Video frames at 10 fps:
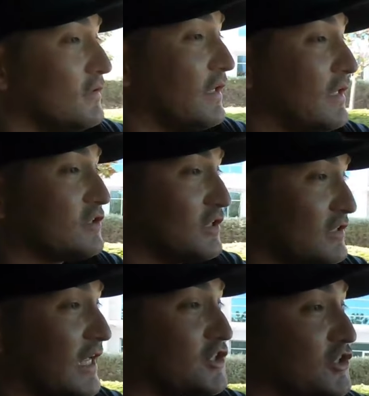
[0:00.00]
thing, let's
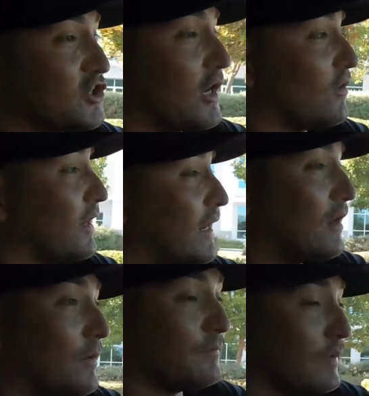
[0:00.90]
actually try it right
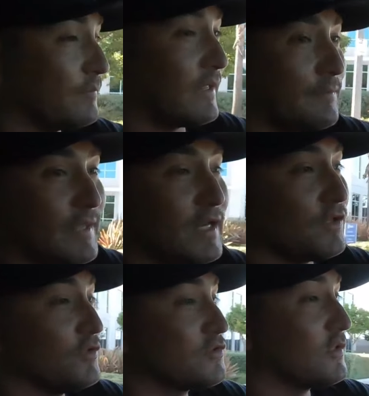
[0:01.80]
now. I'm
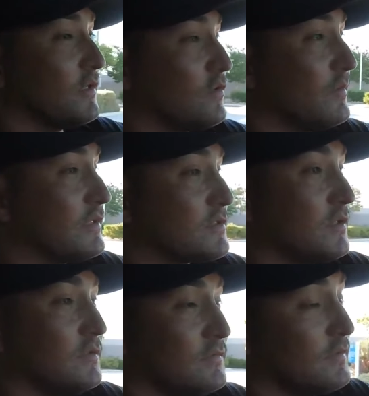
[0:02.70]
getting used to it a little bit,
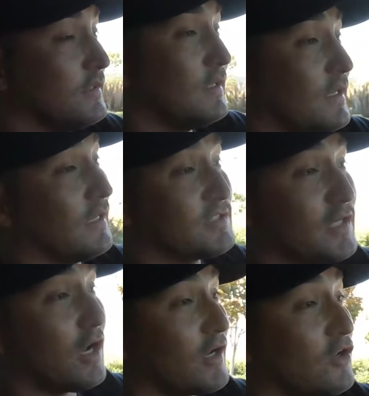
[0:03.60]
so let's
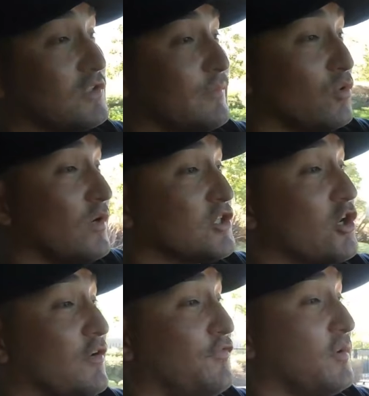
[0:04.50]
see how it goes. I'm gonna really
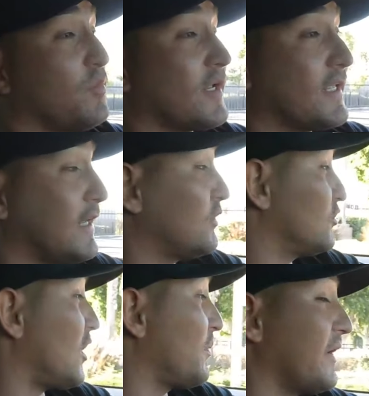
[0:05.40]
try to foot brake and get
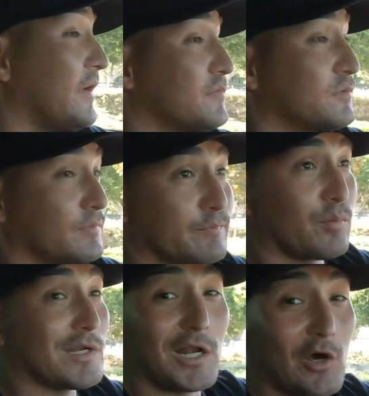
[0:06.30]
those RPMs
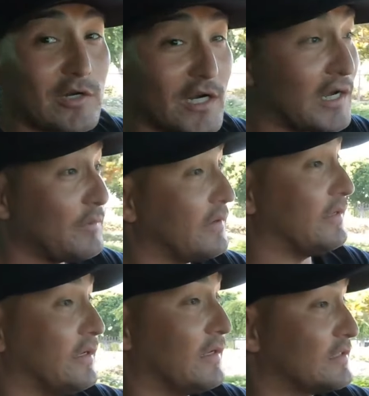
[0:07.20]
preloaded up,
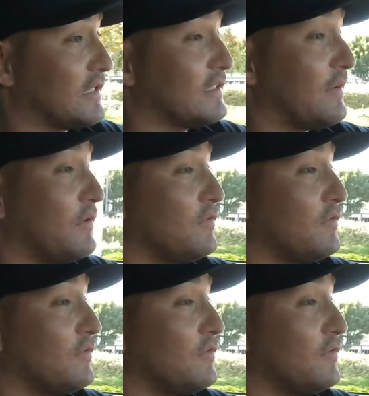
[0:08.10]
and let's let that